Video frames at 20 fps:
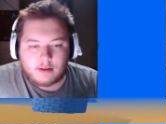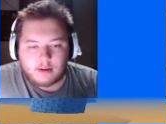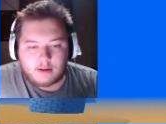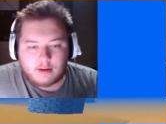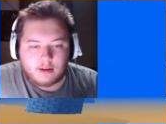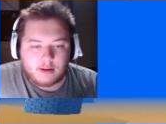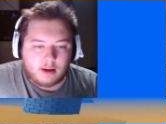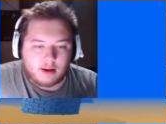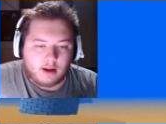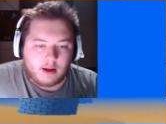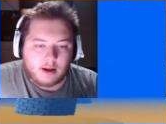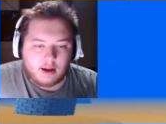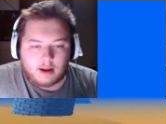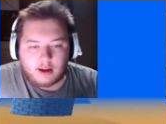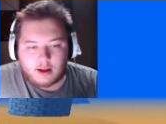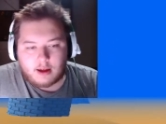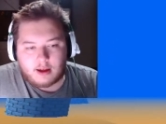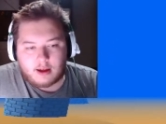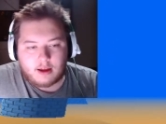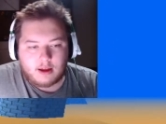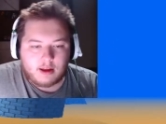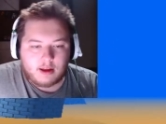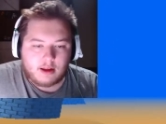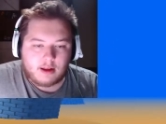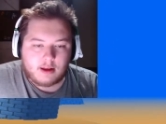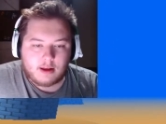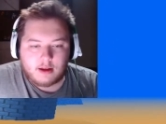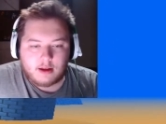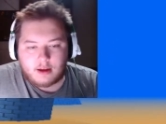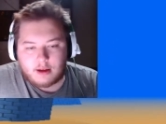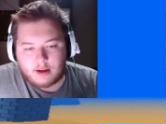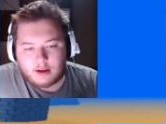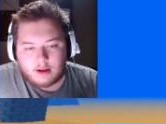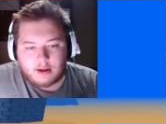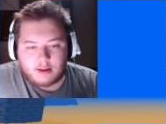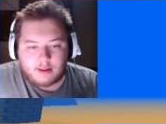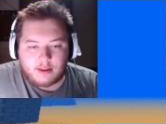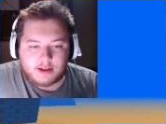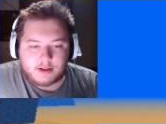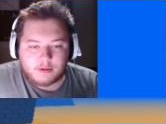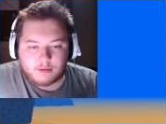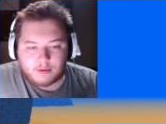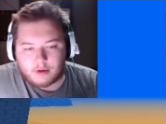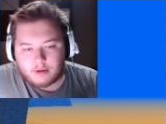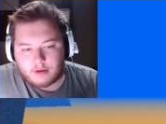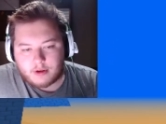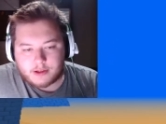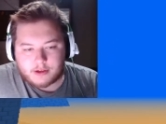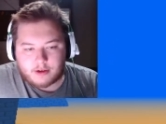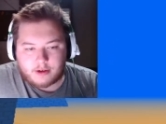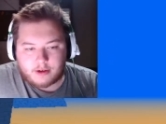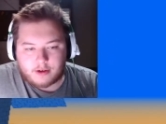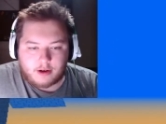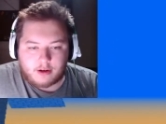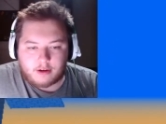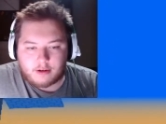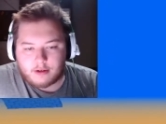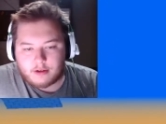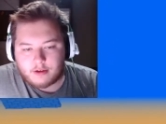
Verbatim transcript: Ah, these ruins are here.